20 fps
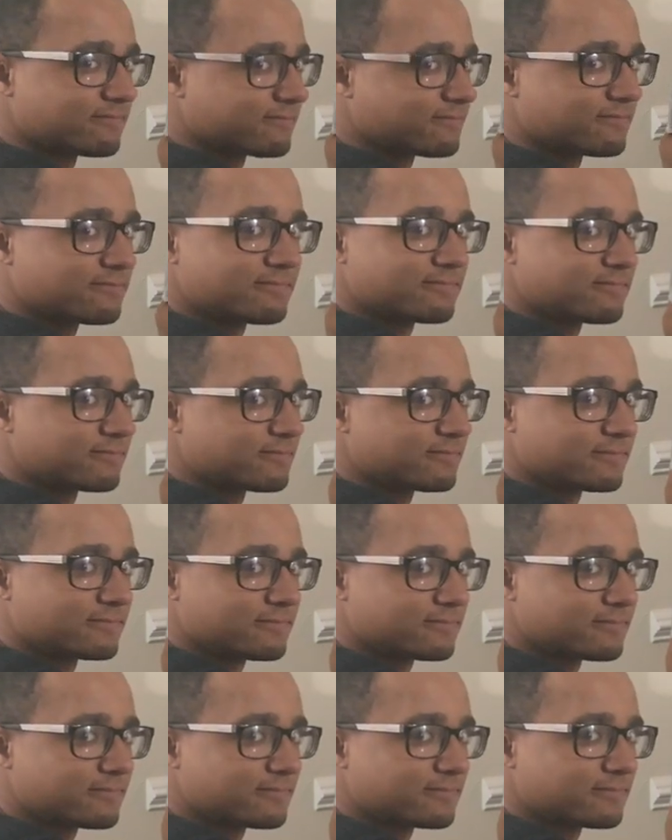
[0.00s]

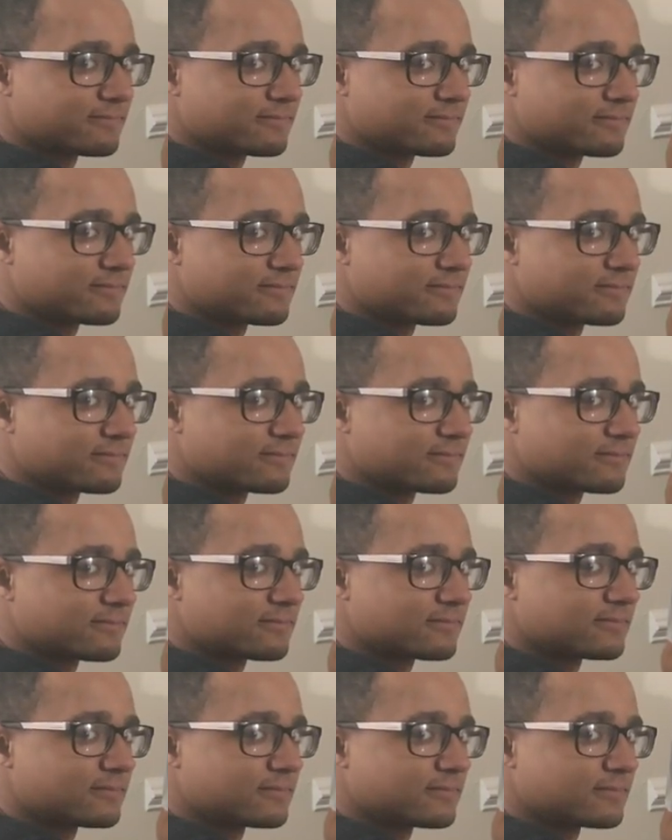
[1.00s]

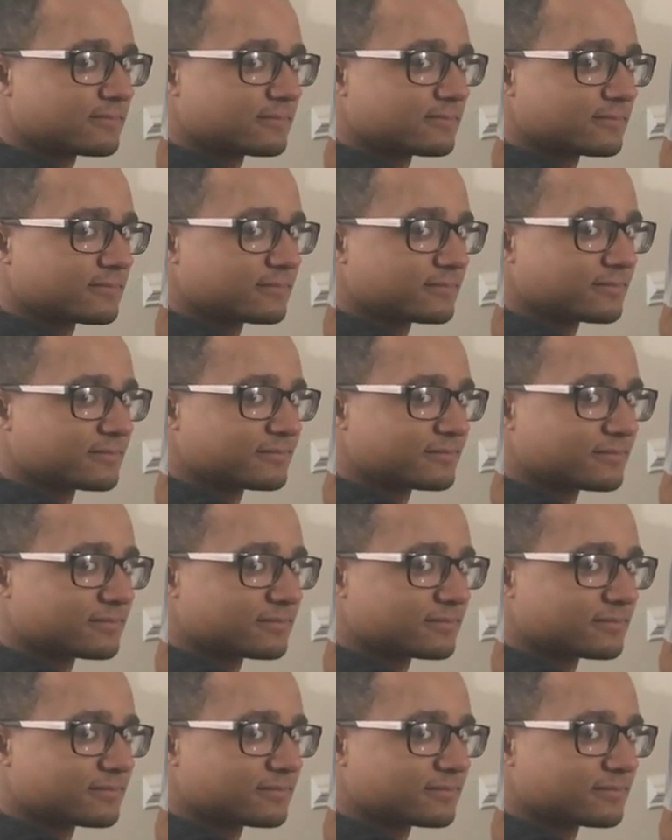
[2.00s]
(not speaking)